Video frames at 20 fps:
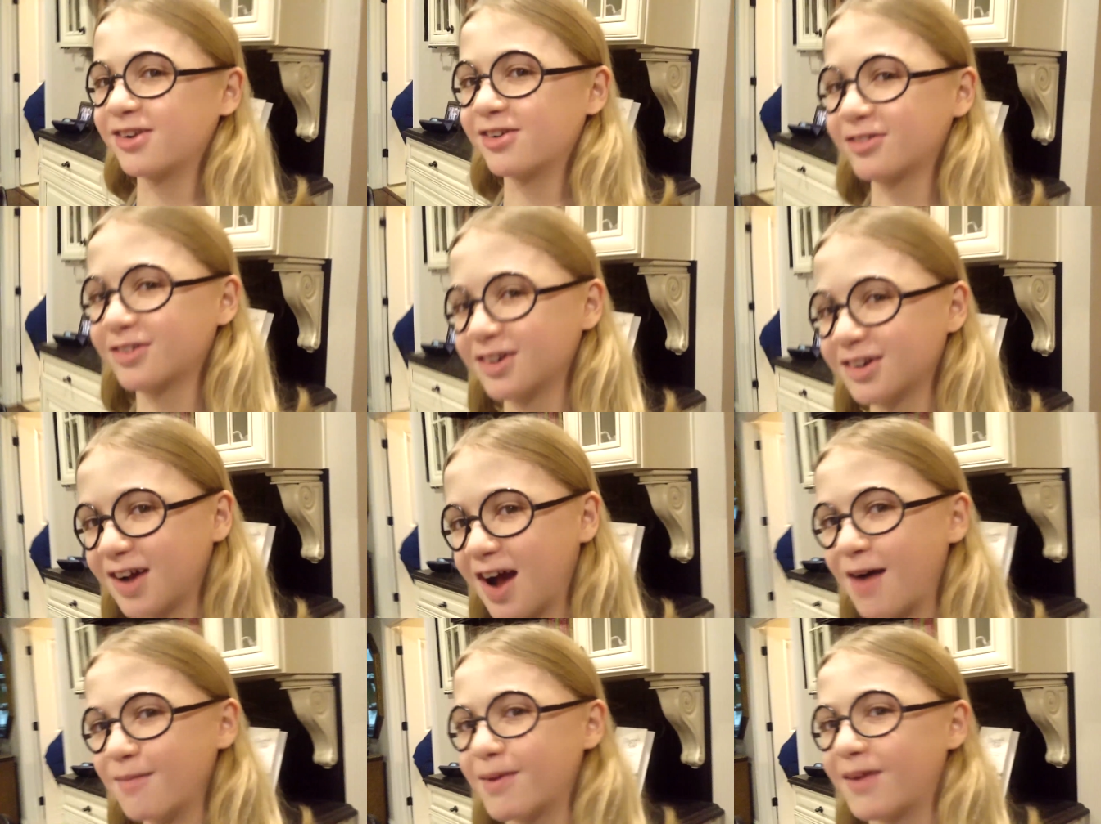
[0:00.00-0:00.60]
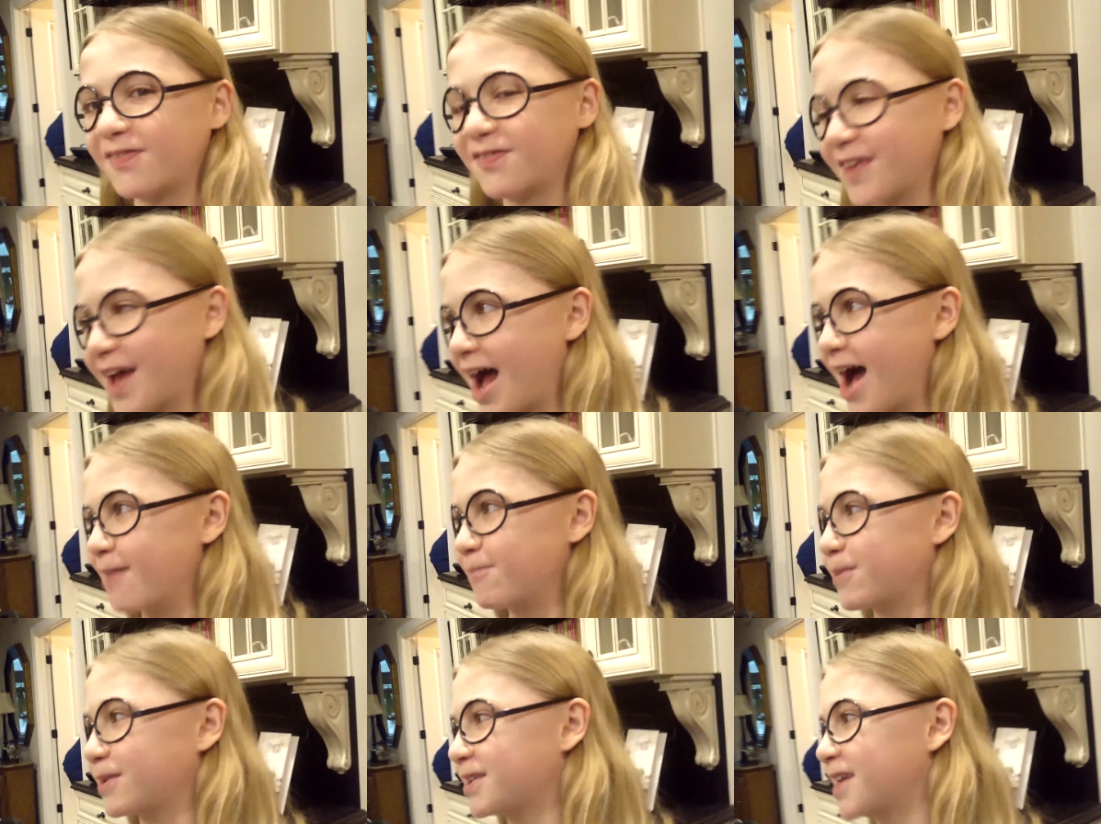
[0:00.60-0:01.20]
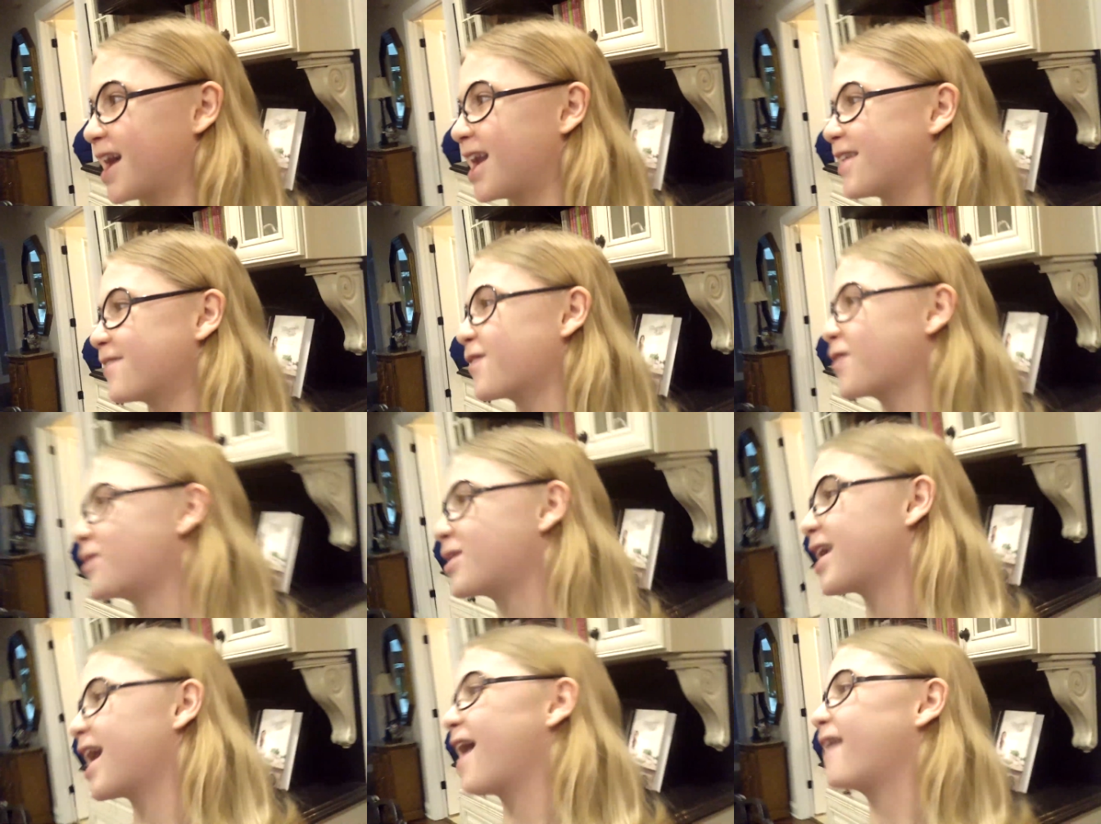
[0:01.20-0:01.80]
You can comment that, but okay. let
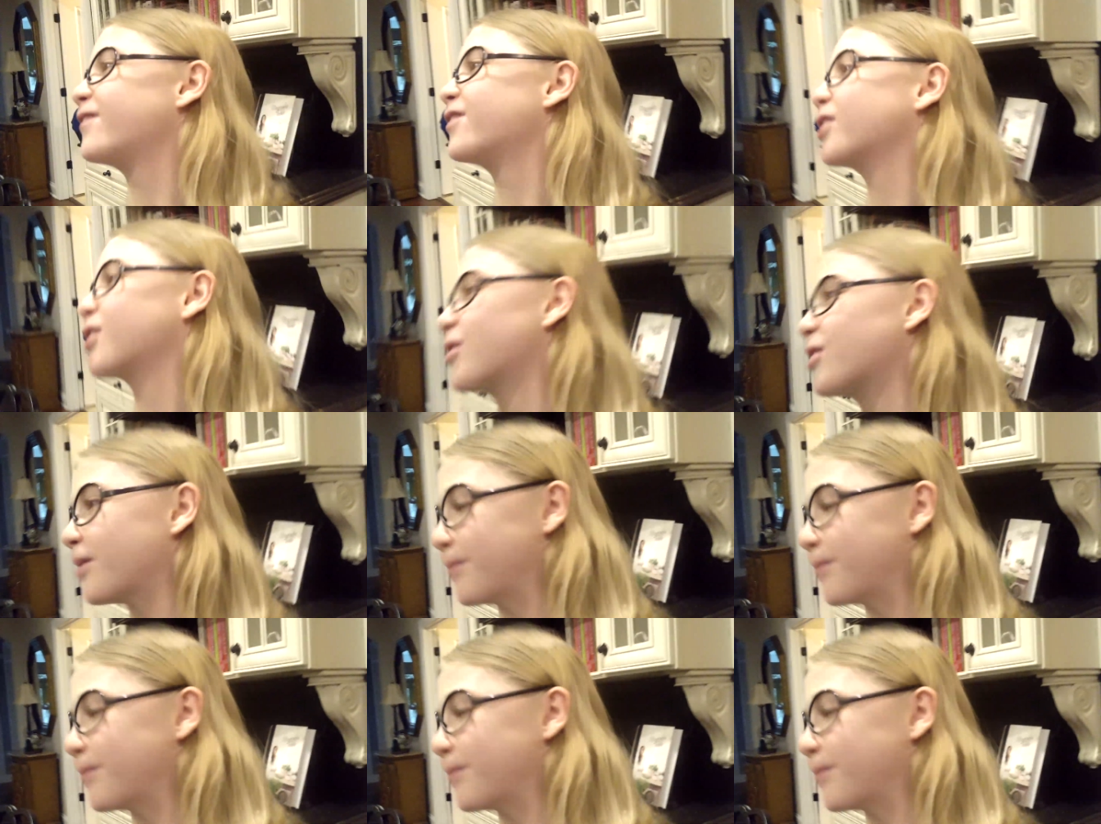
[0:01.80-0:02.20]
everyone have their own